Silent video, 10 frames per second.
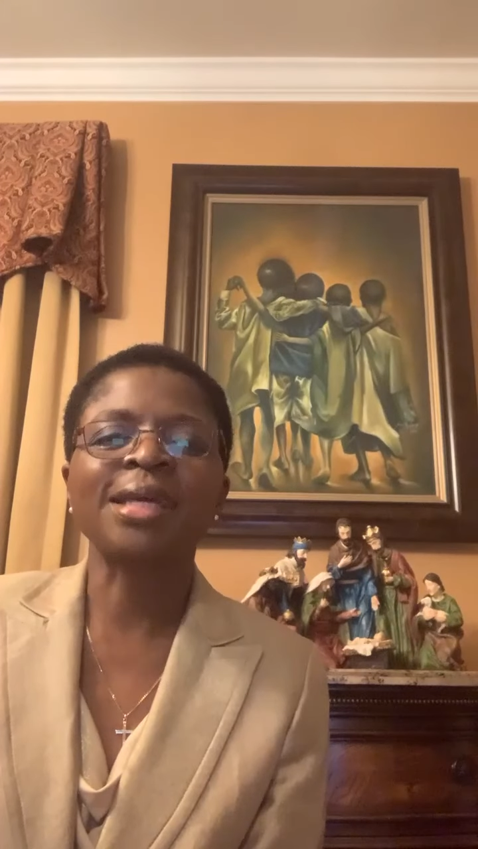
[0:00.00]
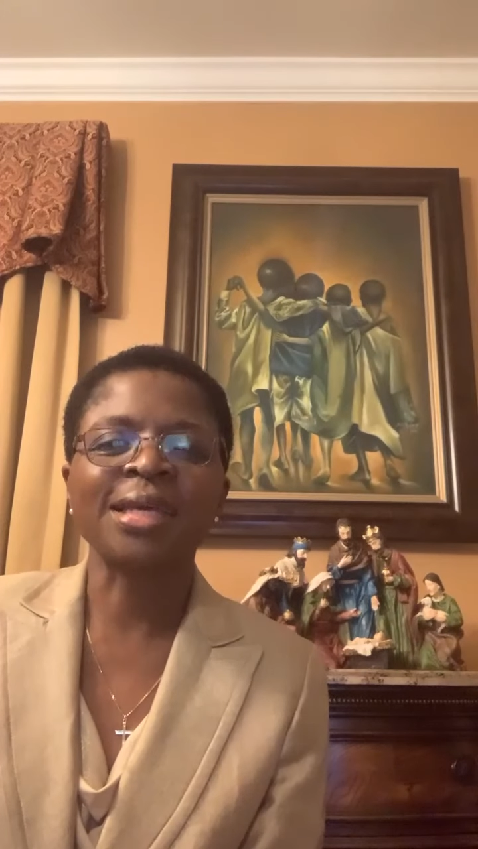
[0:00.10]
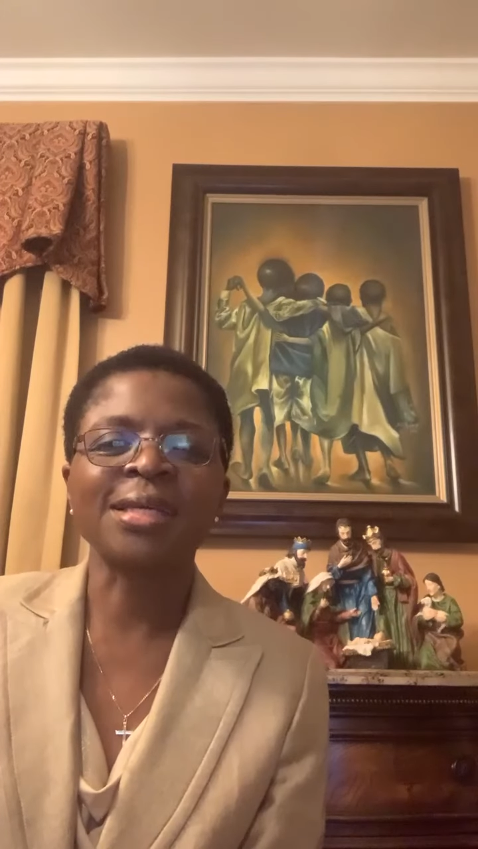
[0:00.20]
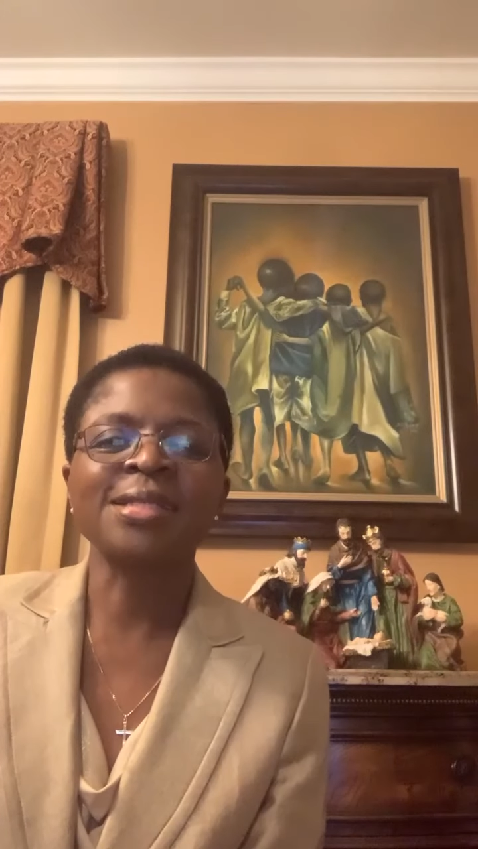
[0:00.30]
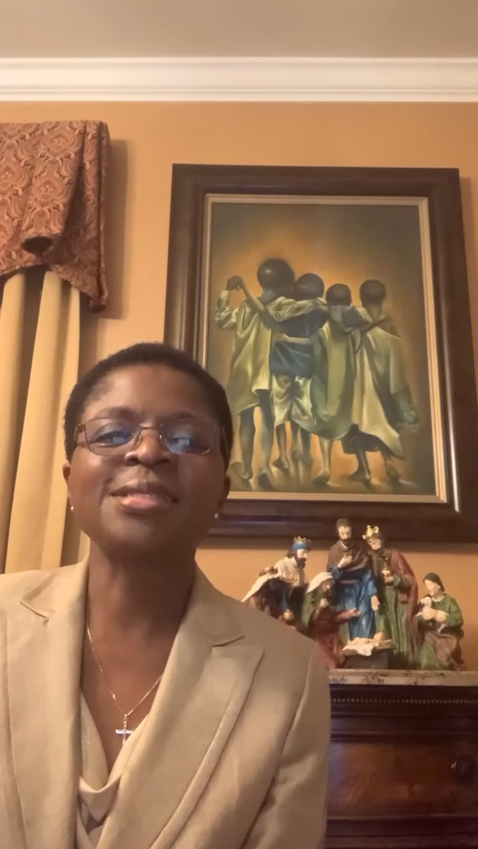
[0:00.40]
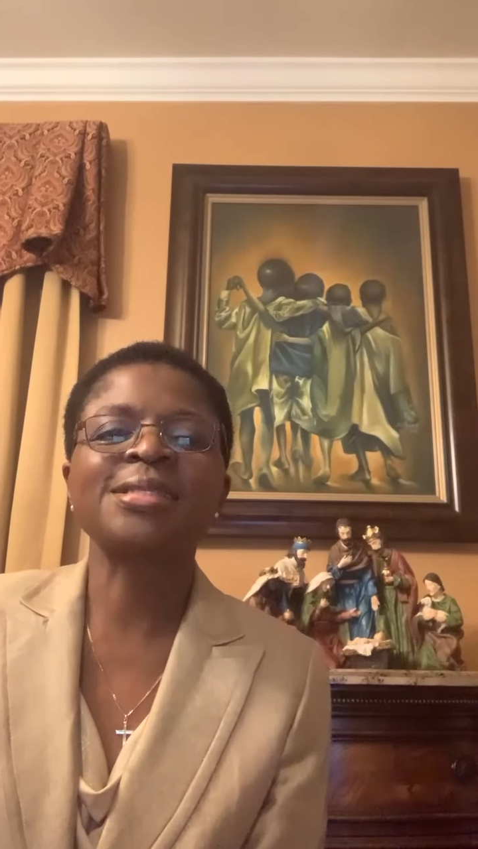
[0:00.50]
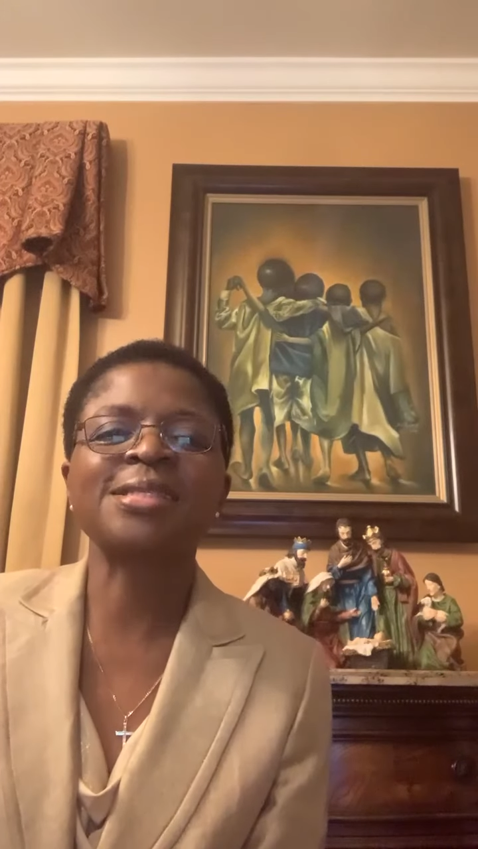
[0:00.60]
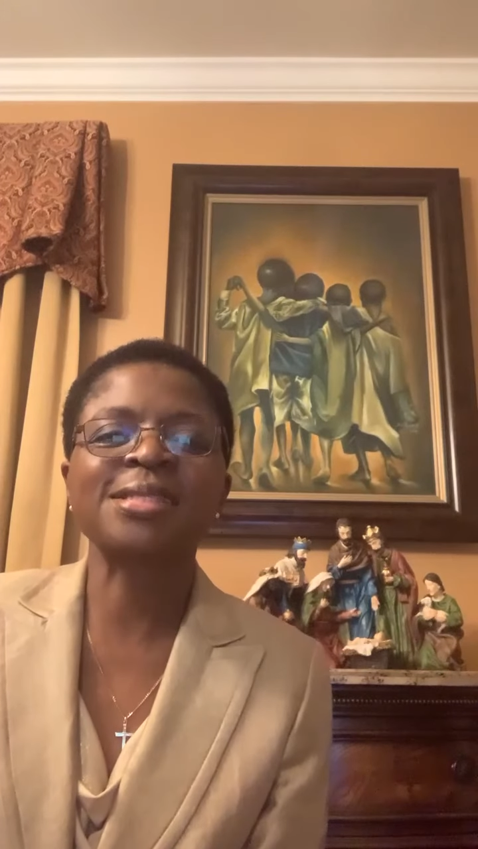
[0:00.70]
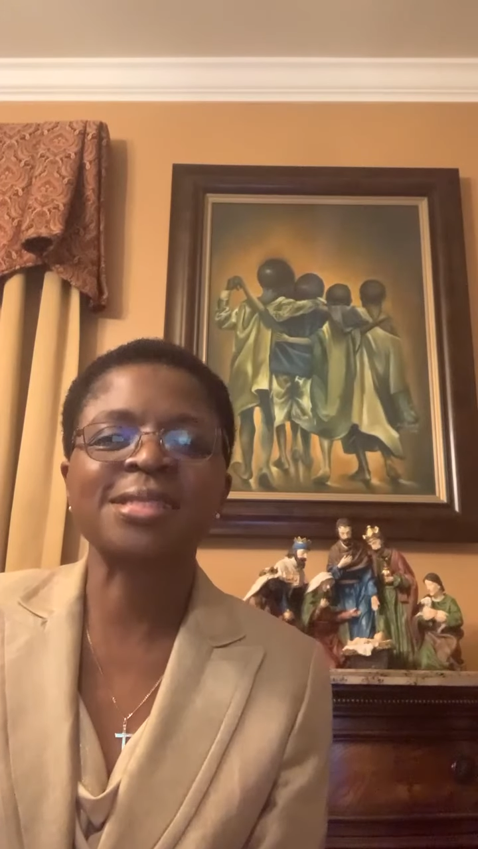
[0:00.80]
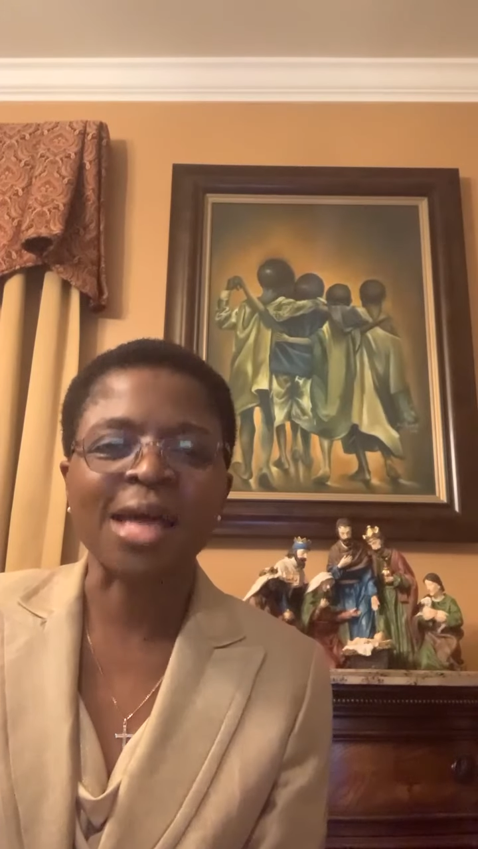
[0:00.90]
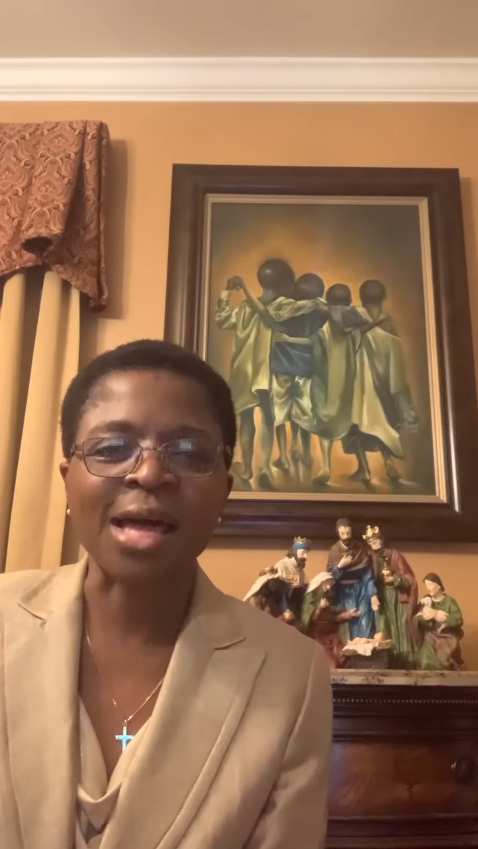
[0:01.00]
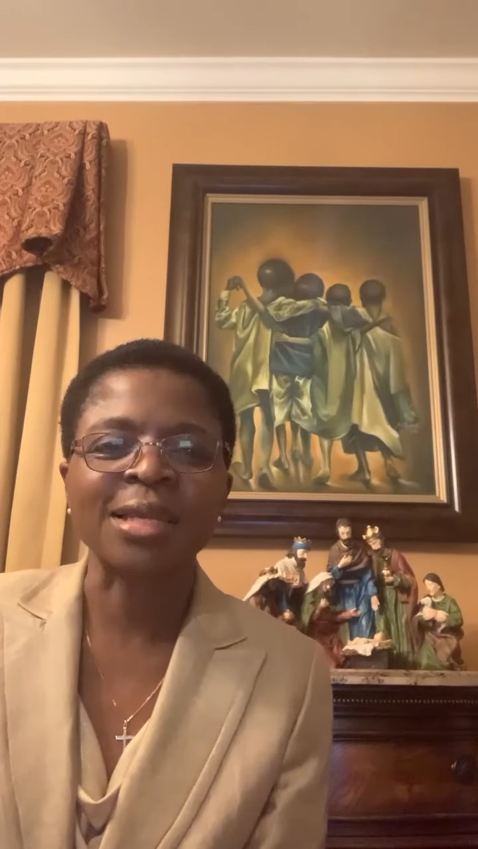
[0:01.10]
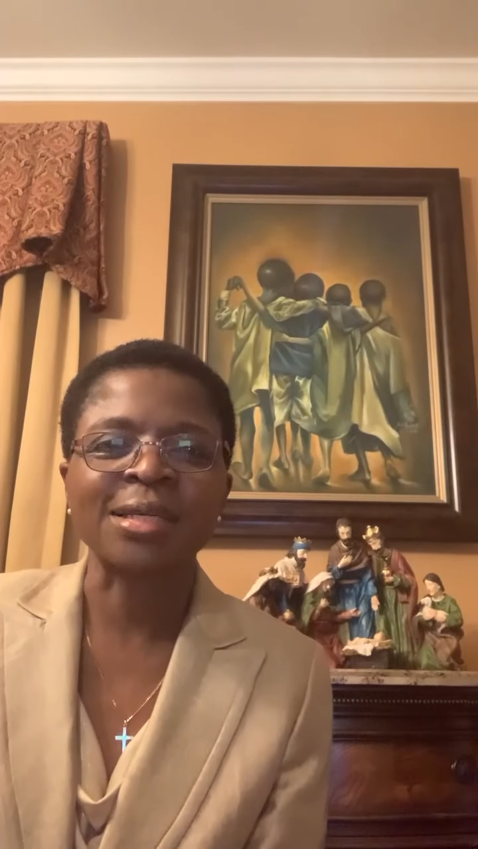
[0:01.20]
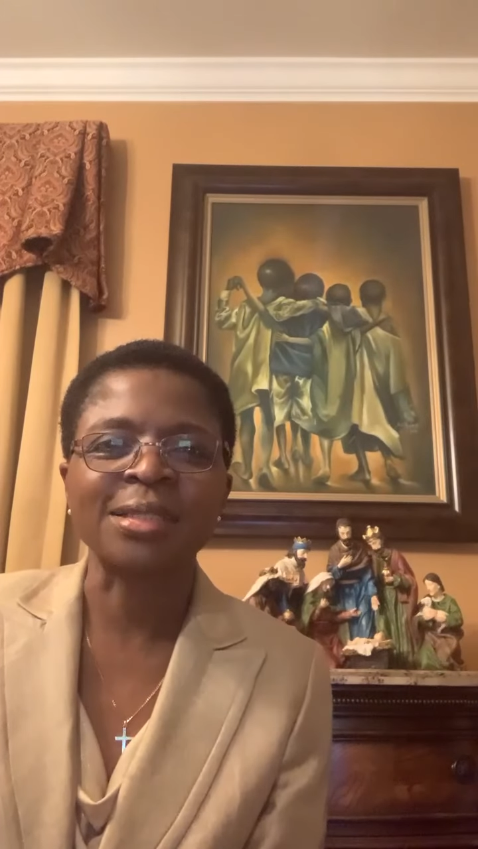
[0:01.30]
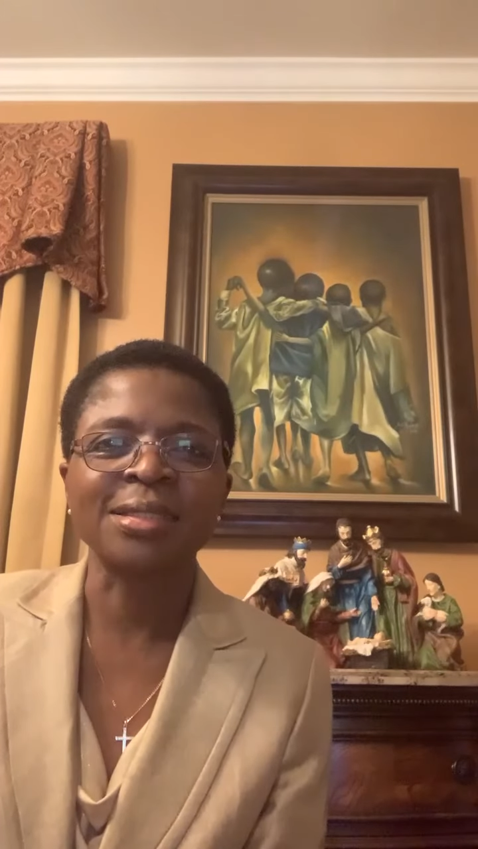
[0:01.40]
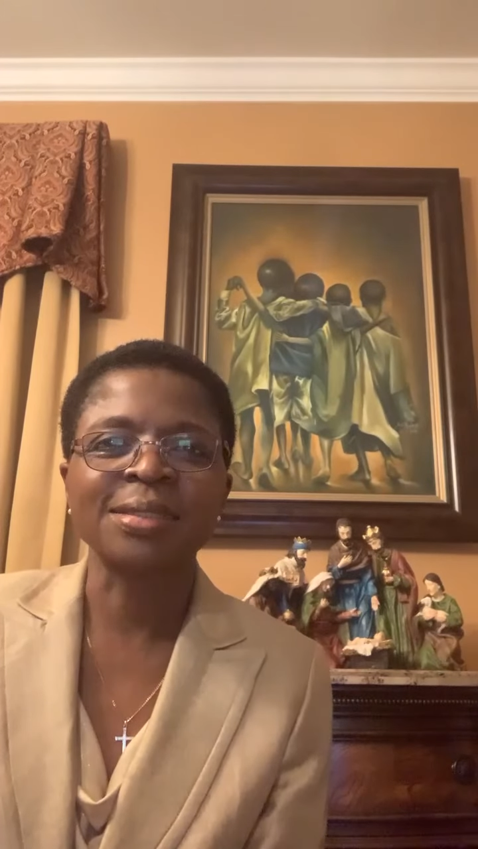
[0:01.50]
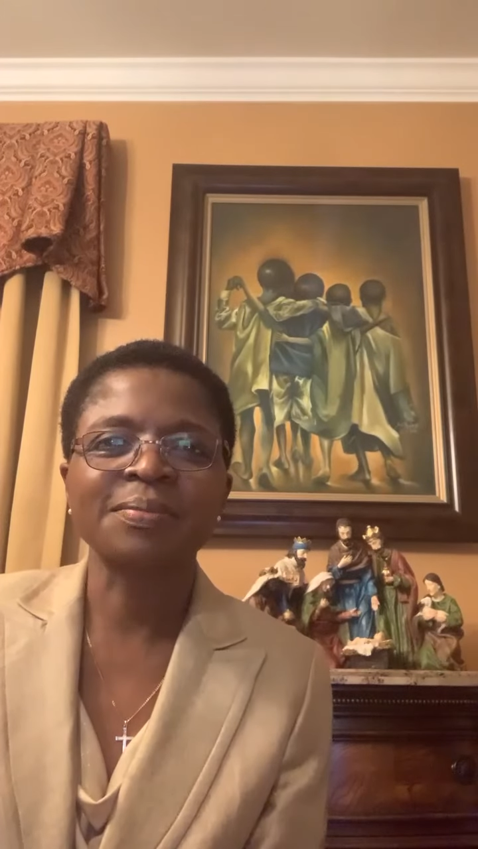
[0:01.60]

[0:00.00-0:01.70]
is solid.